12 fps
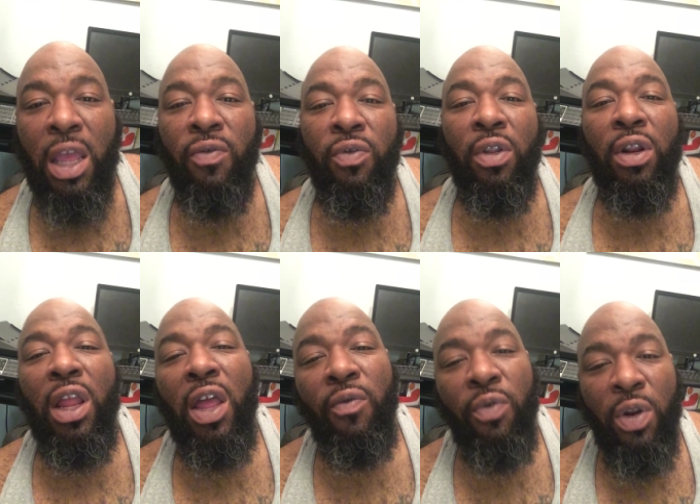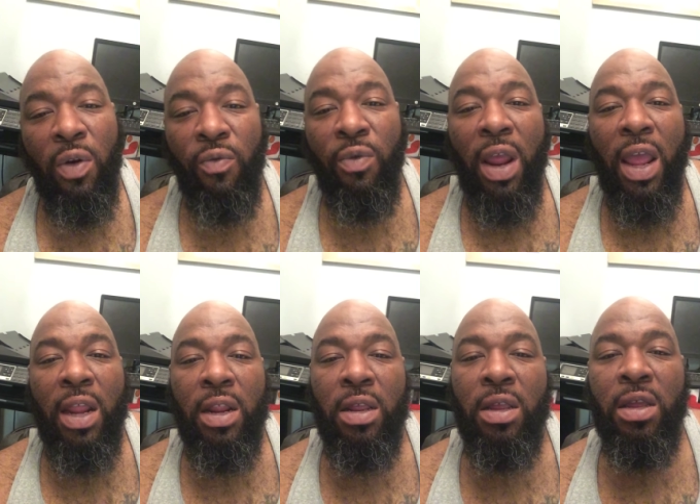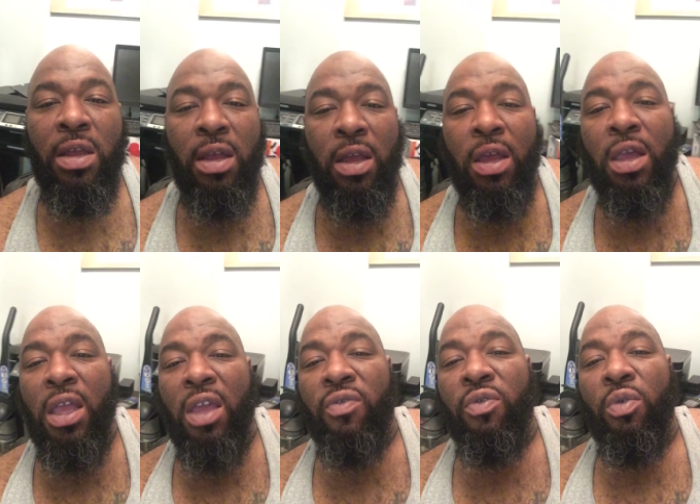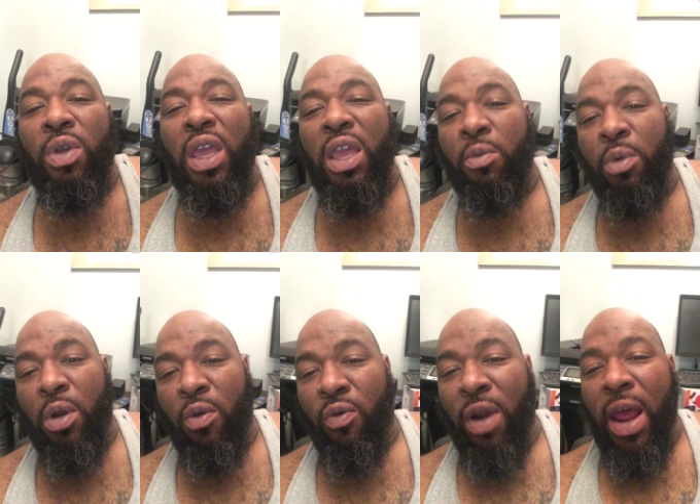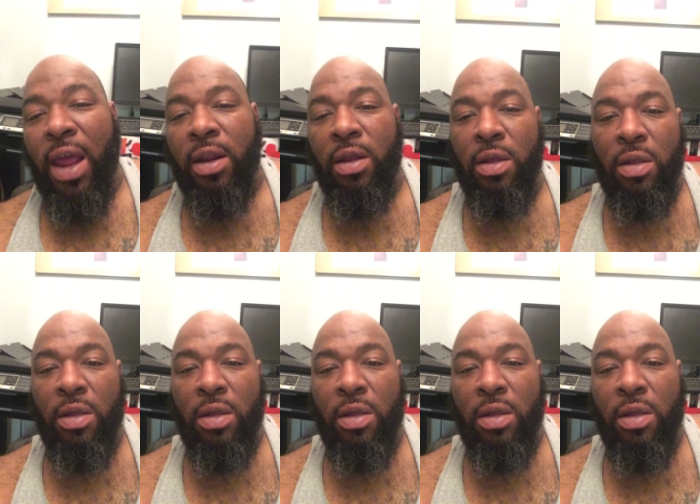if you live with a rat, if you eat with a rat,